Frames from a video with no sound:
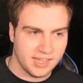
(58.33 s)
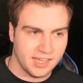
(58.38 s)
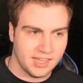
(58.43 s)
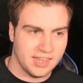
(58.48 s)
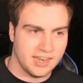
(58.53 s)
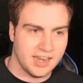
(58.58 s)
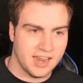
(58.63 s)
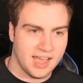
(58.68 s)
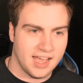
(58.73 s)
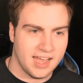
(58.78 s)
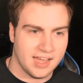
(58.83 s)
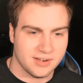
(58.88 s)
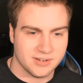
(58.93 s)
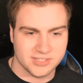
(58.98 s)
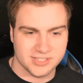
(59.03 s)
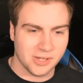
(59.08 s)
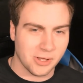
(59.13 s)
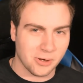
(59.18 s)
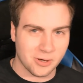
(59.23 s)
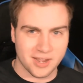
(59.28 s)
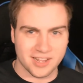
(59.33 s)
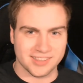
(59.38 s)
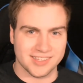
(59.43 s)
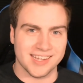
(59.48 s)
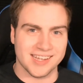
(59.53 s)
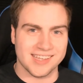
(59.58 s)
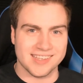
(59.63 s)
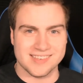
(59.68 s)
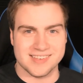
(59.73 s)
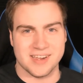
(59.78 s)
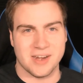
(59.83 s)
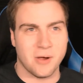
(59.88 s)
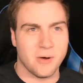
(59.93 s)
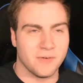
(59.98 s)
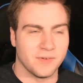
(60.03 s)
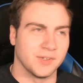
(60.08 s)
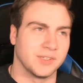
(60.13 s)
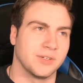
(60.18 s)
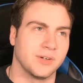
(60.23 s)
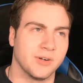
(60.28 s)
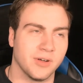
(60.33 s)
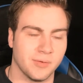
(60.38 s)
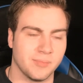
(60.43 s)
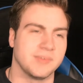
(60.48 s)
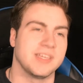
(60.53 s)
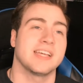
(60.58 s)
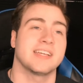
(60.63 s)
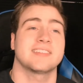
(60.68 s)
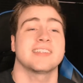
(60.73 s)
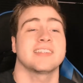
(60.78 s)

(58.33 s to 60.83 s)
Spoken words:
And how does Loki think he's gonna overthrow them?